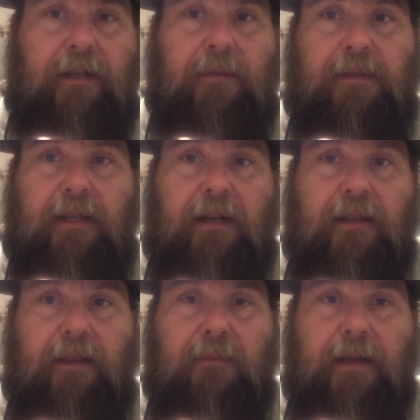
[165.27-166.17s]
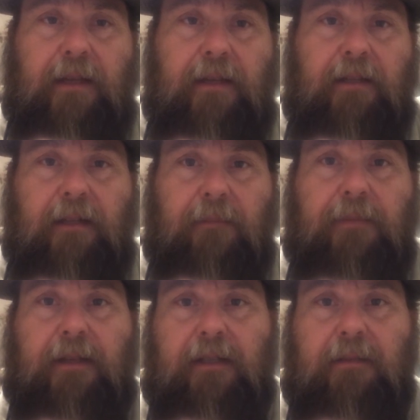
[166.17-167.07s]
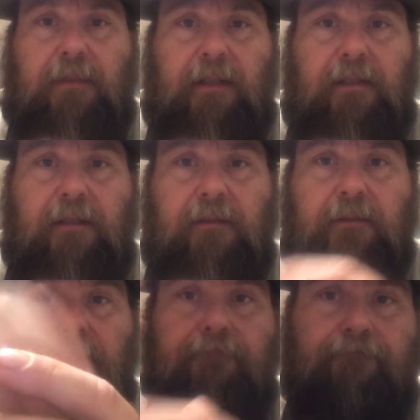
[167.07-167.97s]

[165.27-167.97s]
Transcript: and I'm seeing how they make it, and I'm thinking to myself,